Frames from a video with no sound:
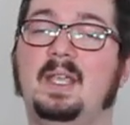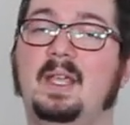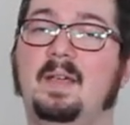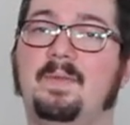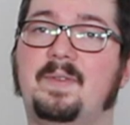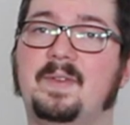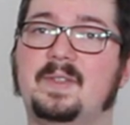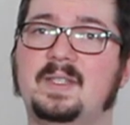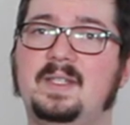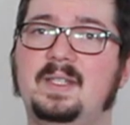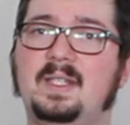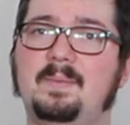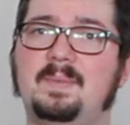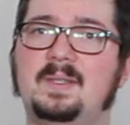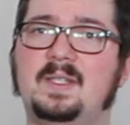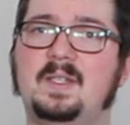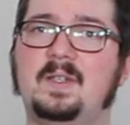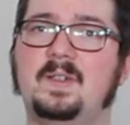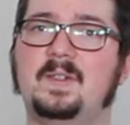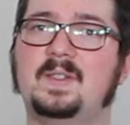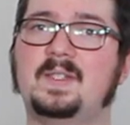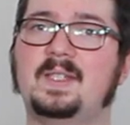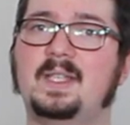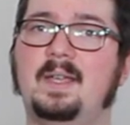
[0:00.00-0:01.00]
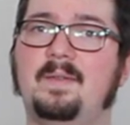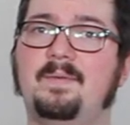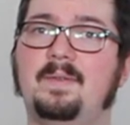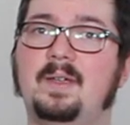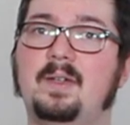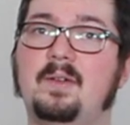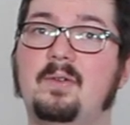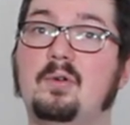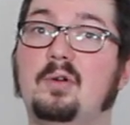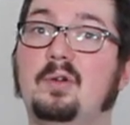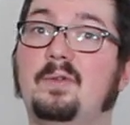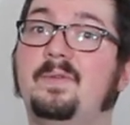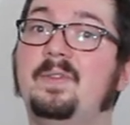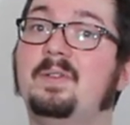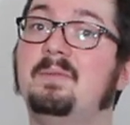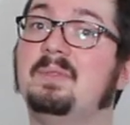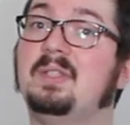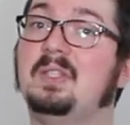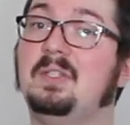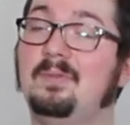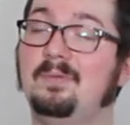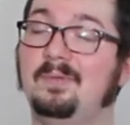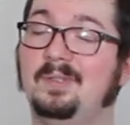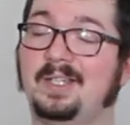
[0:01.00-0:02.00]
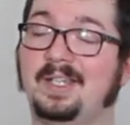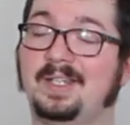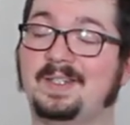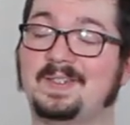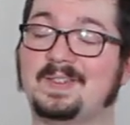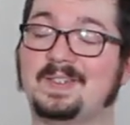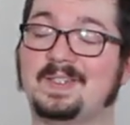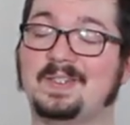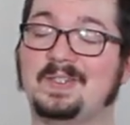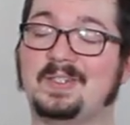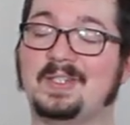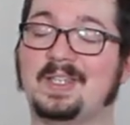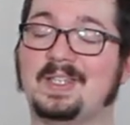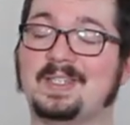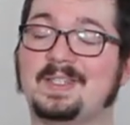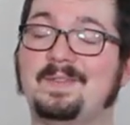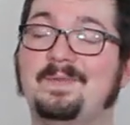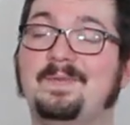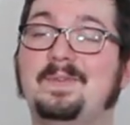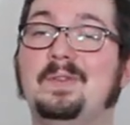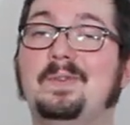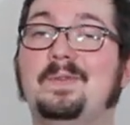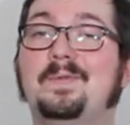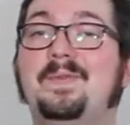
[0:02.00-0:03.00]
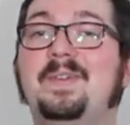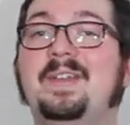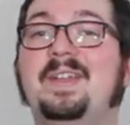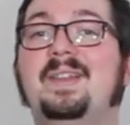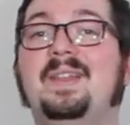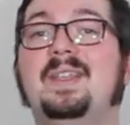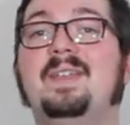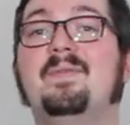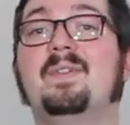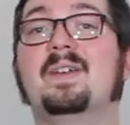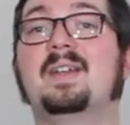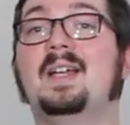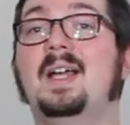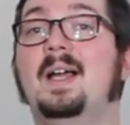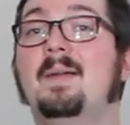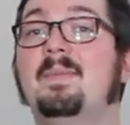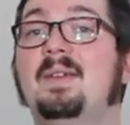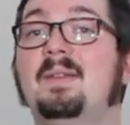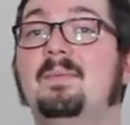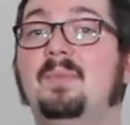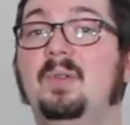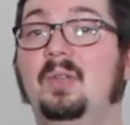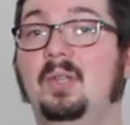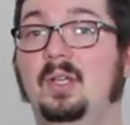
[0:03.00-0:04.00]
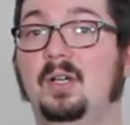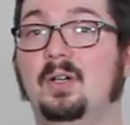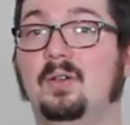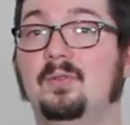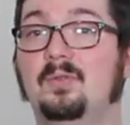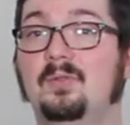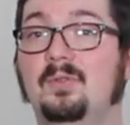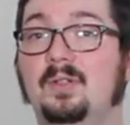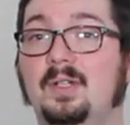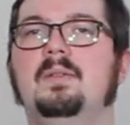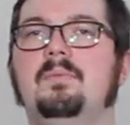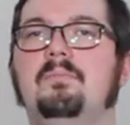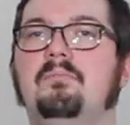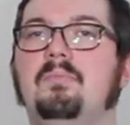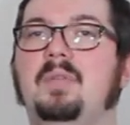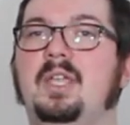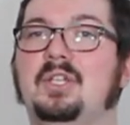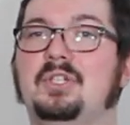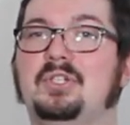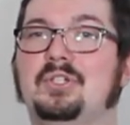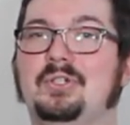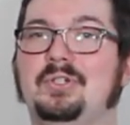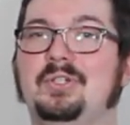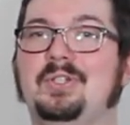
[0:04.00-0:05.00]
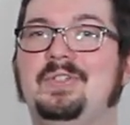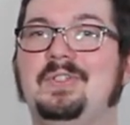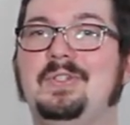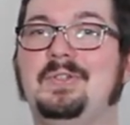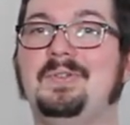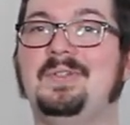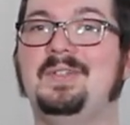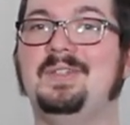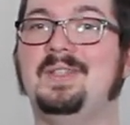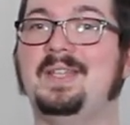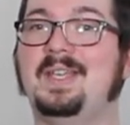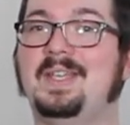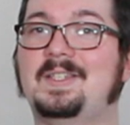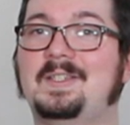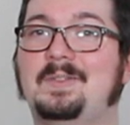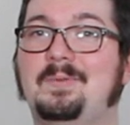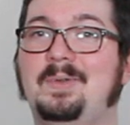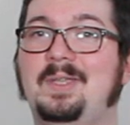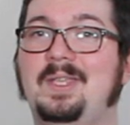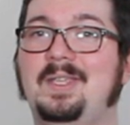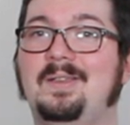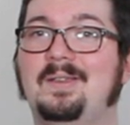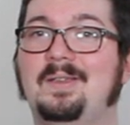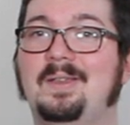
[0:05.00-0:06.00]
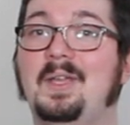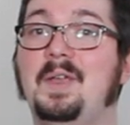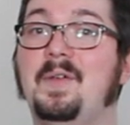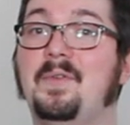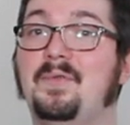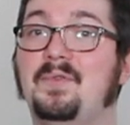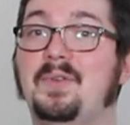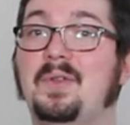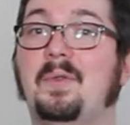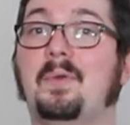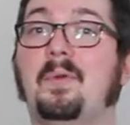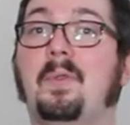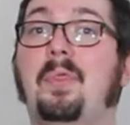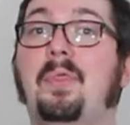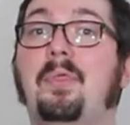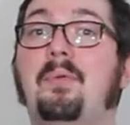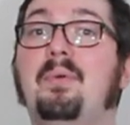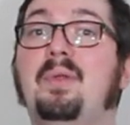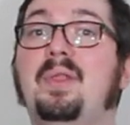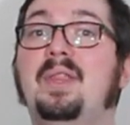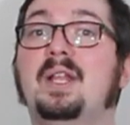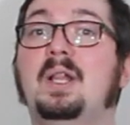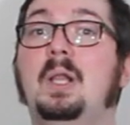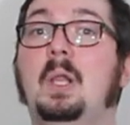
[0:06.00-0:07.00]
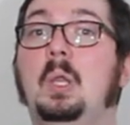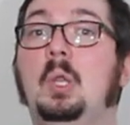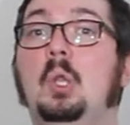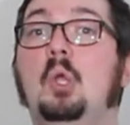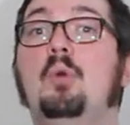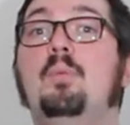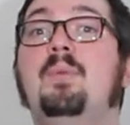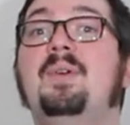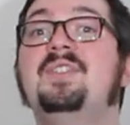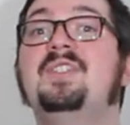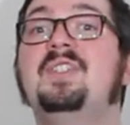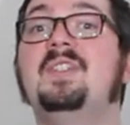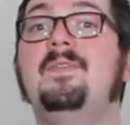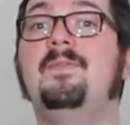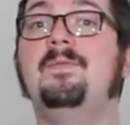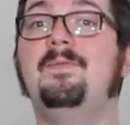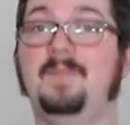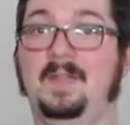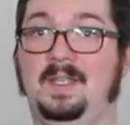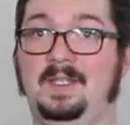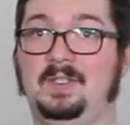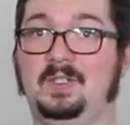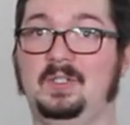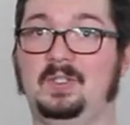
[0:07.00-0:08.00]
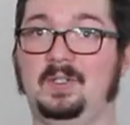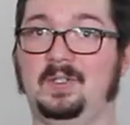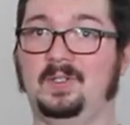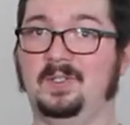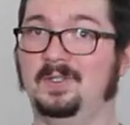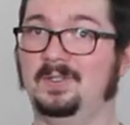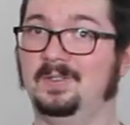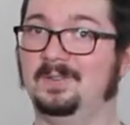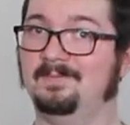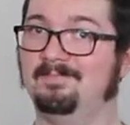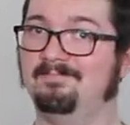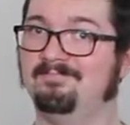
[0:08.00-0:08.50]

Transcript: If there's any obscure sci-fi horror film you'd like to suggest, feel free to leave a comment below. Make sure to tune in next week for another thrilling low-budget adventure.